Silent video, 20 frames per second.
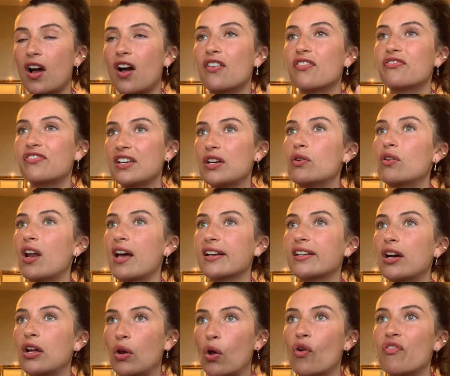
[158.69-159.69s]
I feel
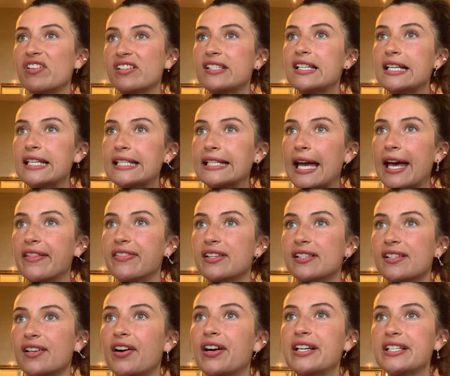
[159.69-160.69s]
like a lot of us need to get
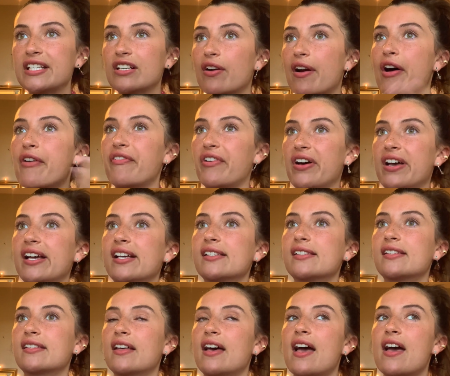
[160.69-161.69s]
this idea out of our
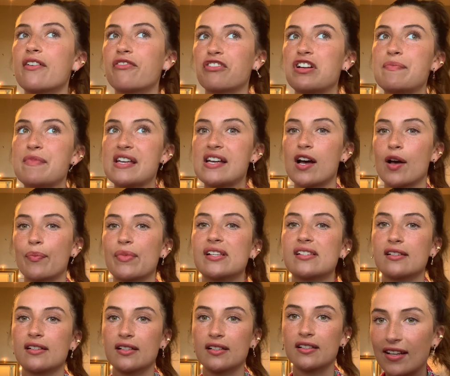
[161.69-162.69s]
heads that every meetup is
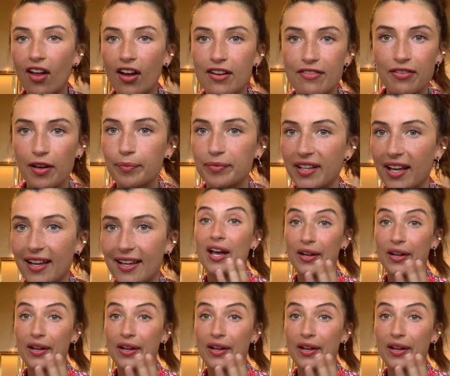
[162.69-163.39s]
a life update,